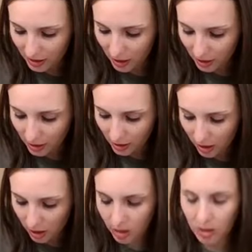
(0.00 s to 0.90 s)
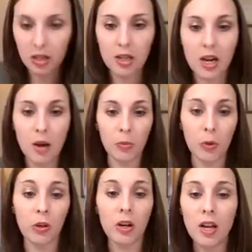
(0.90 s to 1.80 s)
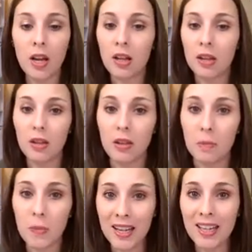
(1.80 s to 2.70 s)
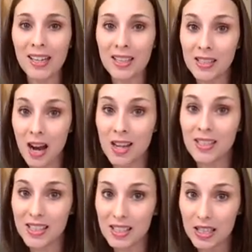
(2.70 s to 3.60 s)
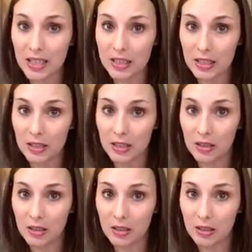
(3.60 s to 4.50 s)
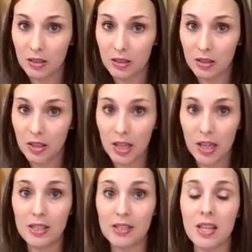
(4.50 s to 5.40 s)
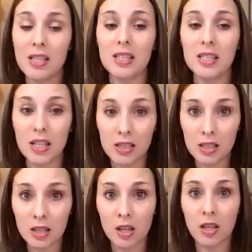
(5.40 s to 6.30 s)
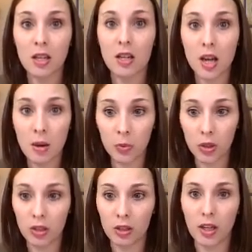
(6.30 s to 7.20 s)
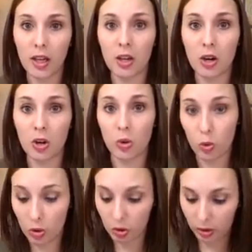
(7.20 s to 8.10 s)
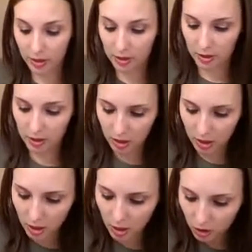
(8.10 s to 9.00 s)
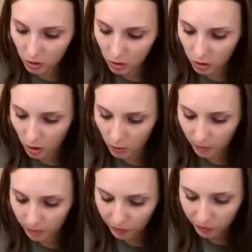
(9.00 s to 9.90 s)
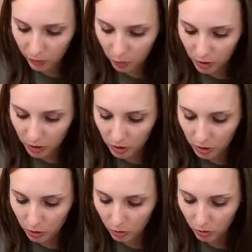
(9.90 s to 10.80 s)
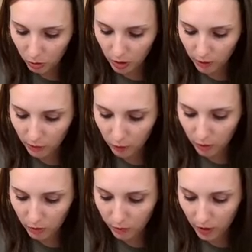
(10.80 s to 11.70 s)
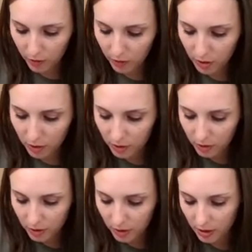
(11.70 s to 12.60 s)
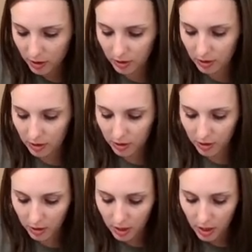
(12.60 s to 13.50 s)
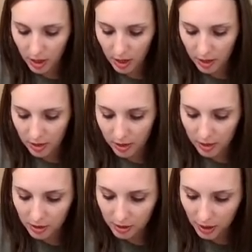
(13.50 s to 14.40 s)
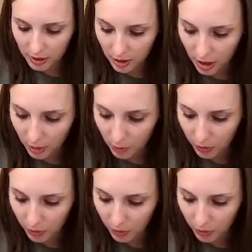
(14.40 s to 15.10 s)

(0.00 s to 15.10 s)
6th number. The median is not 6. It is the 6th number in our ordered list. So 1, 2, 3, 4, 5, 6. And this sets up